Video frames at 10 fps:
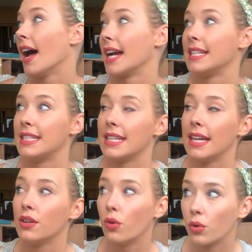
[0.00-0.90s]
I
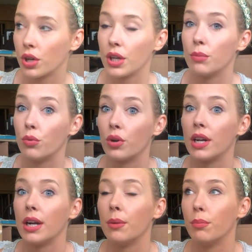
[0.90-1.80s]
did order
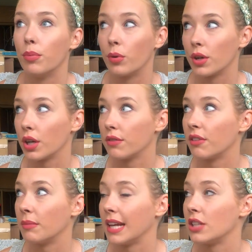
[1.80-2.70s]
more border
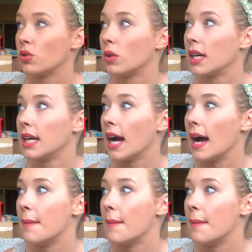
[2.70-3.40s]
from Lakeshore,